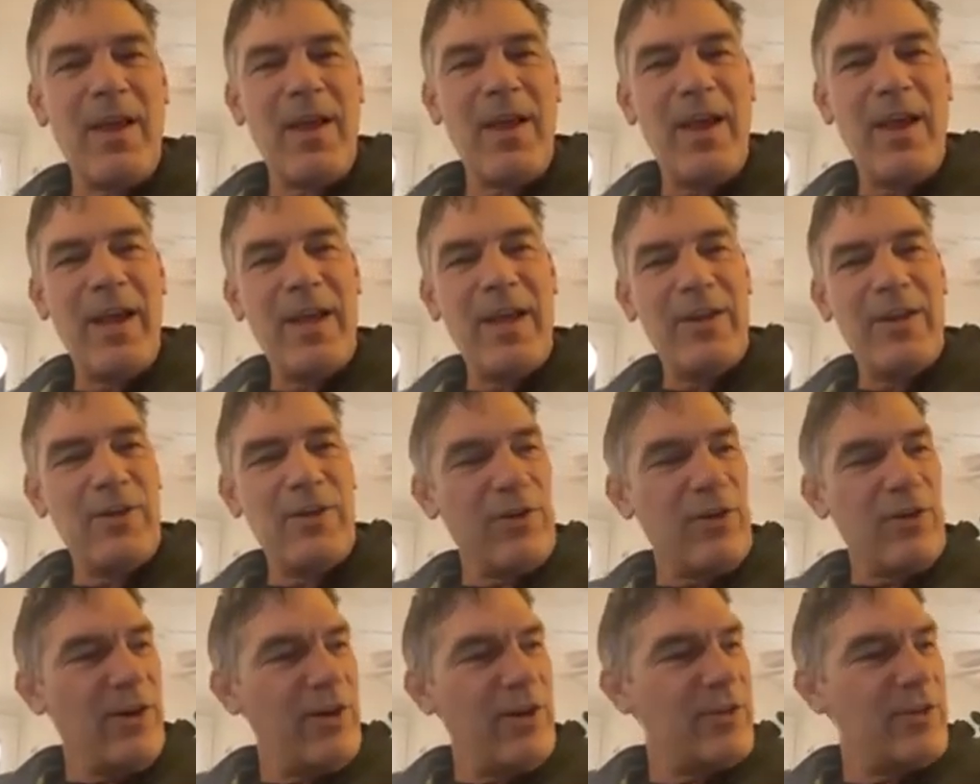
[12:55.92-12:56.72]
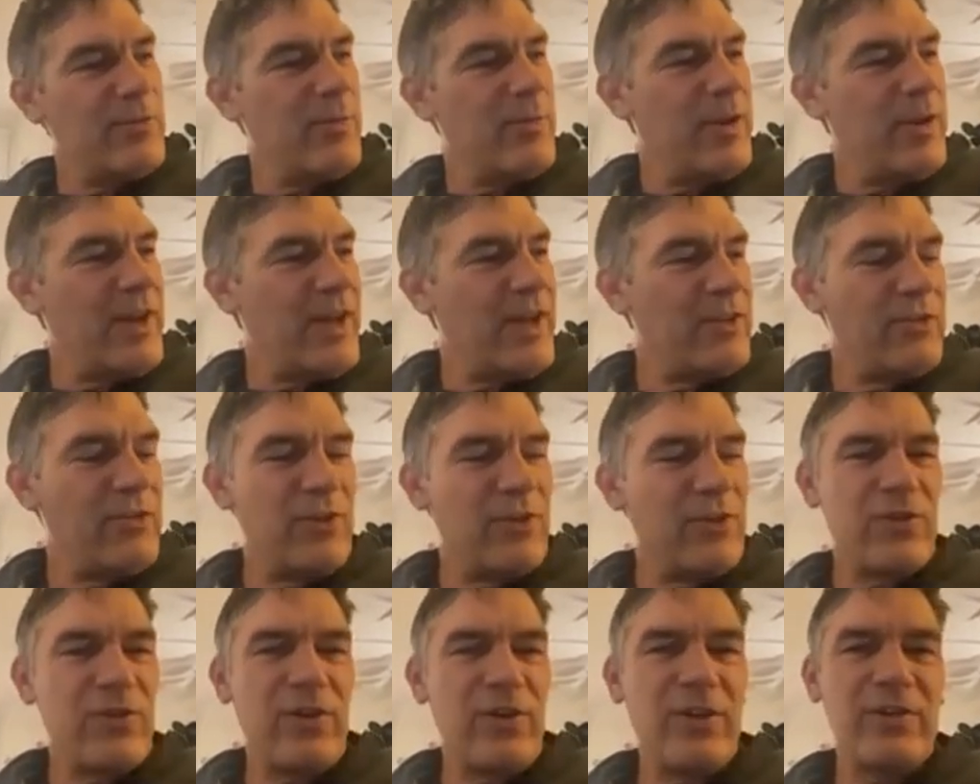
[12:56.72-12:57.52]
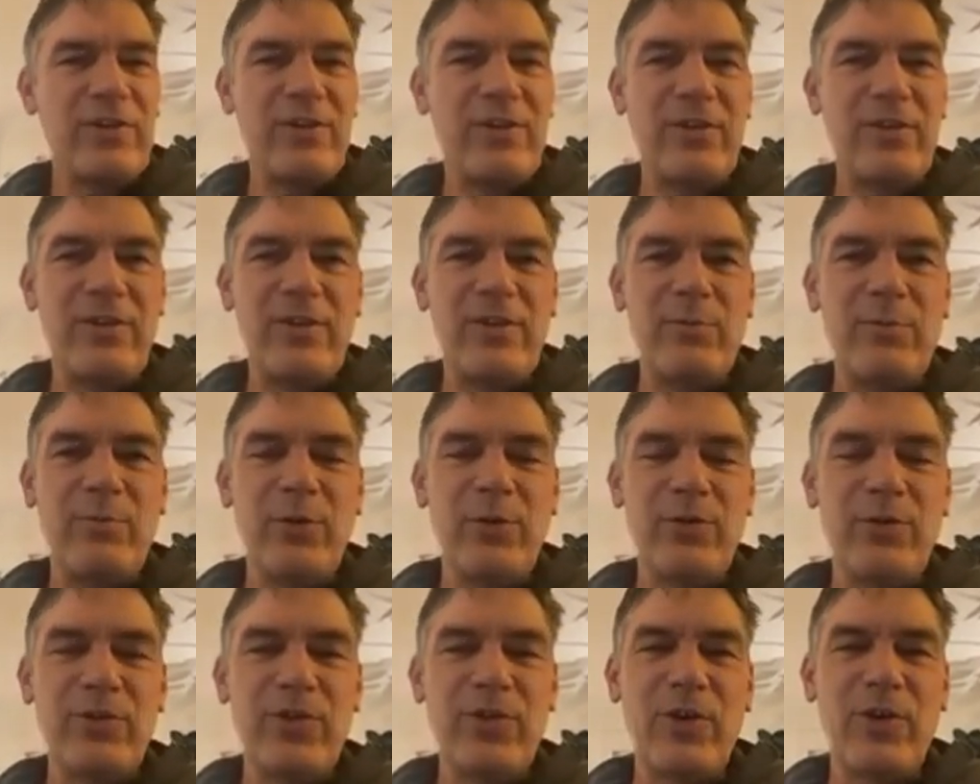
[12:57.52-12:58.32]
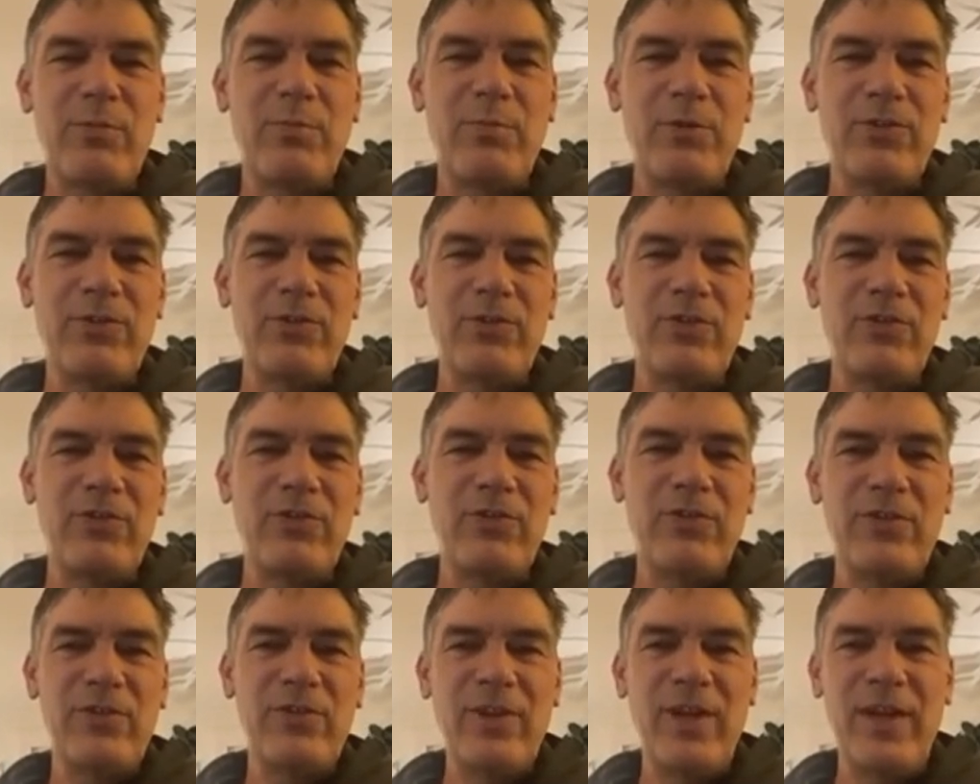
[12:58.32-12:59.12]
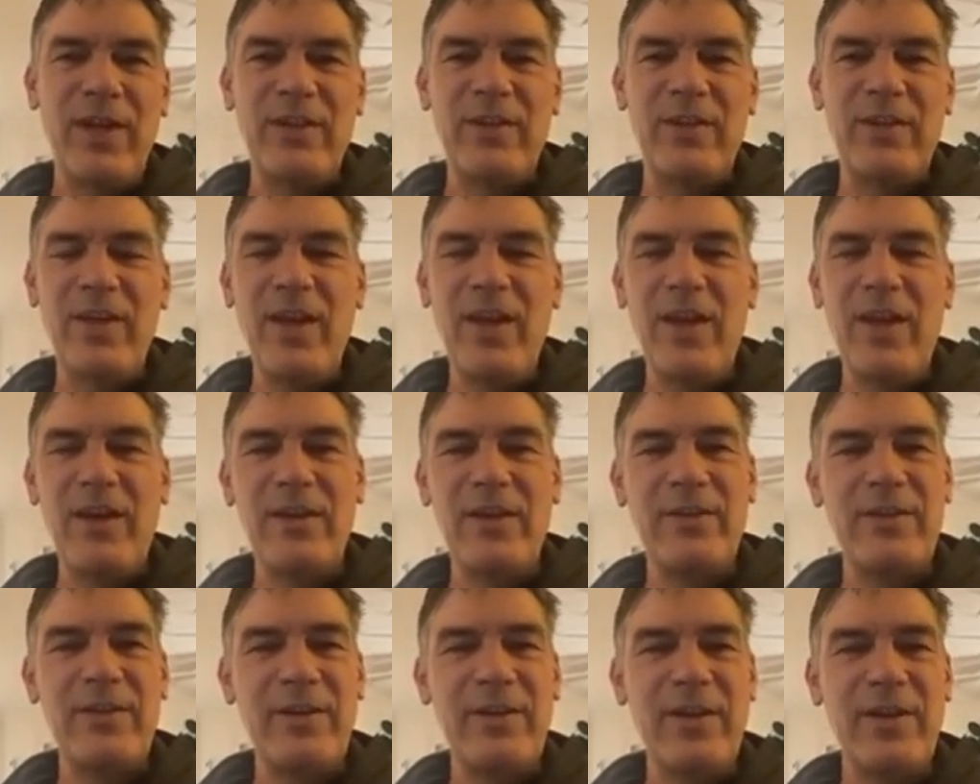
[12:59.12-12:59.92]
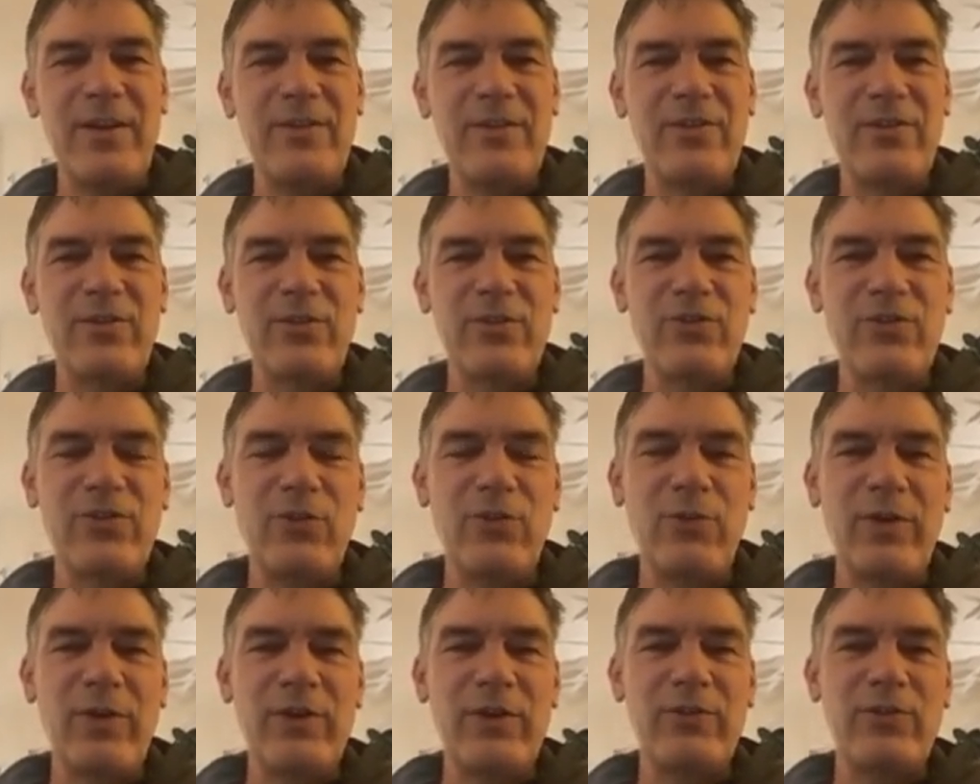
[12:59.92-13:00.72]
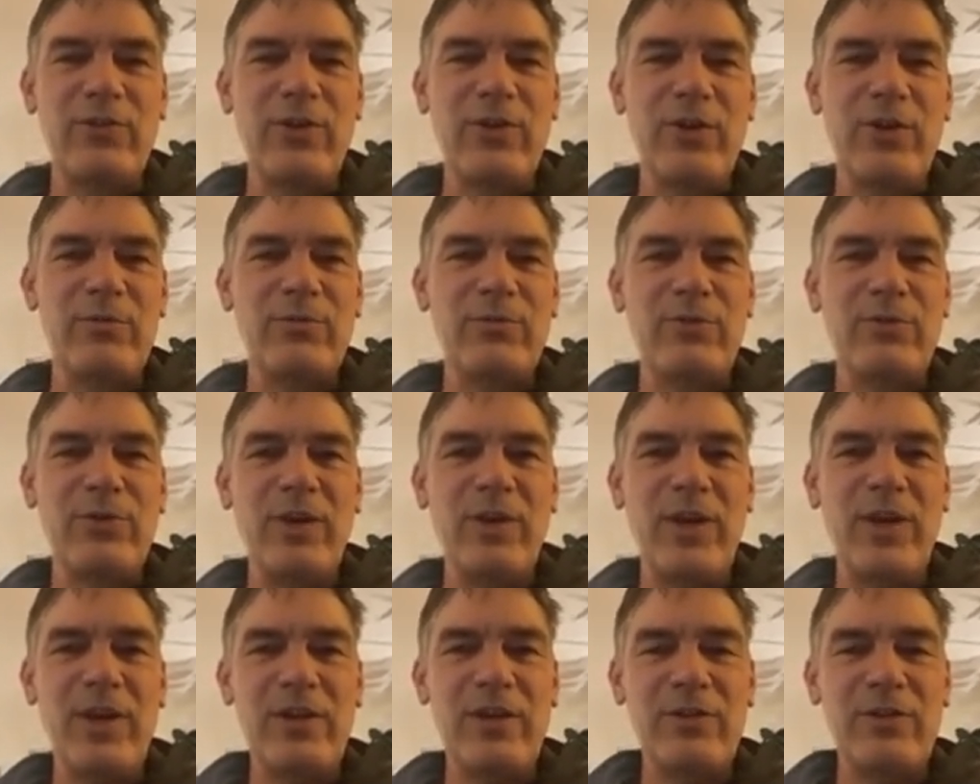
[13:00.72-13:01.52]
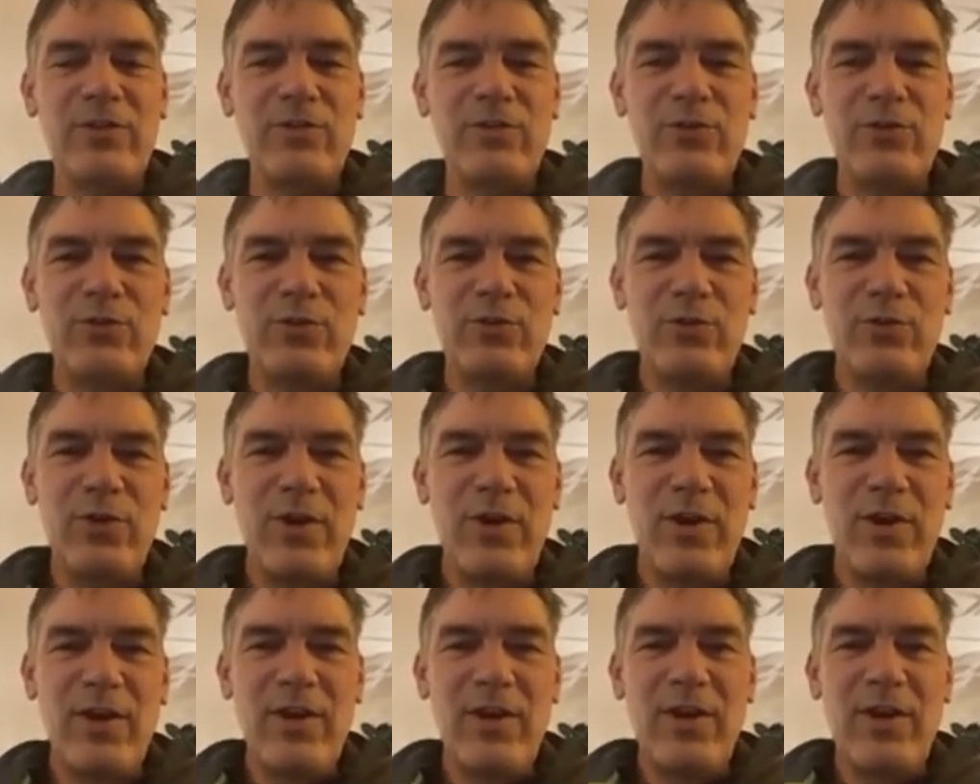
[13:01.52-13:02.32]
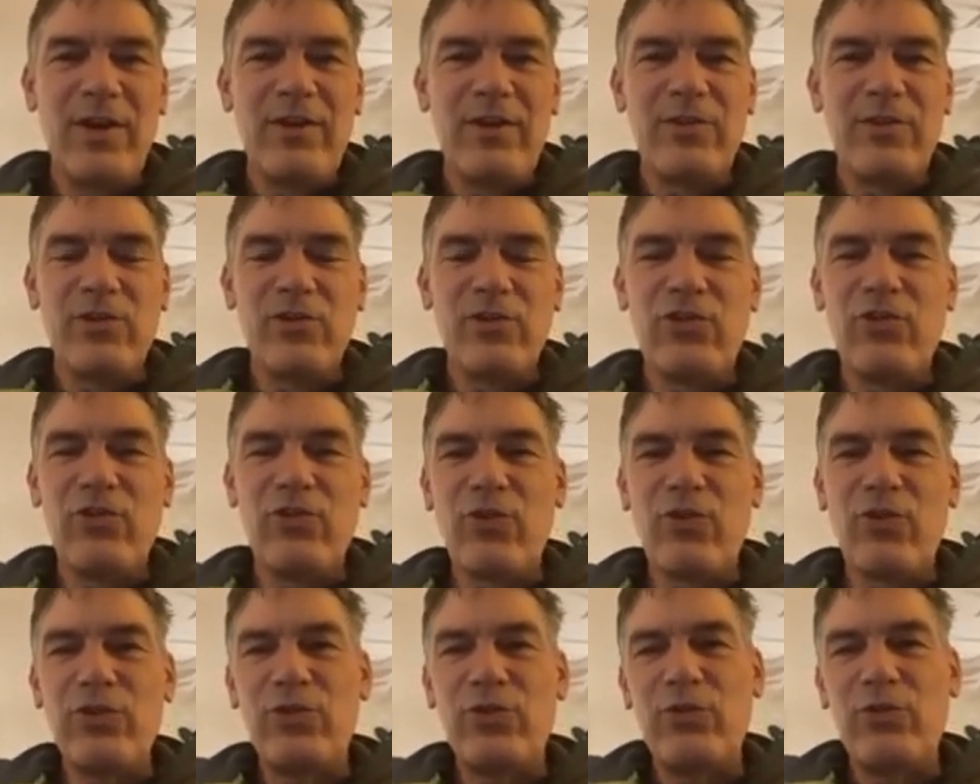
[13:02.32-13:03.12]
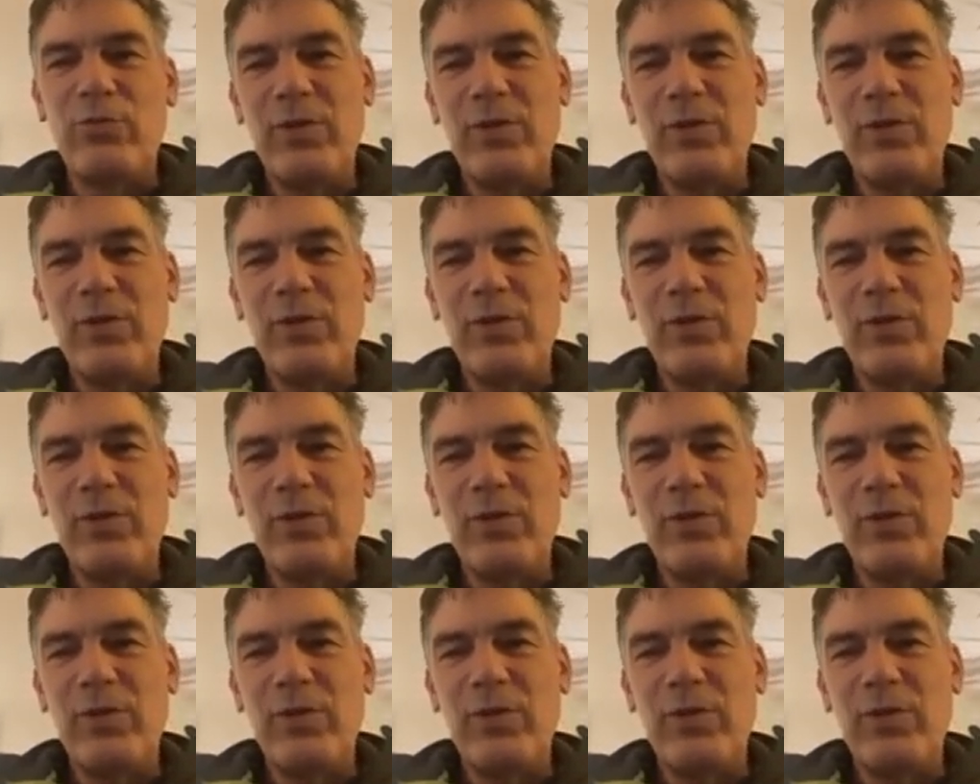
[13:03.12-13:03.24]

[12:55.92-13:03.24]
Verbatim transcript: and her husband had just gotten a postdoc position at Yale. And so she wanted to come to Yale too. So she wrote to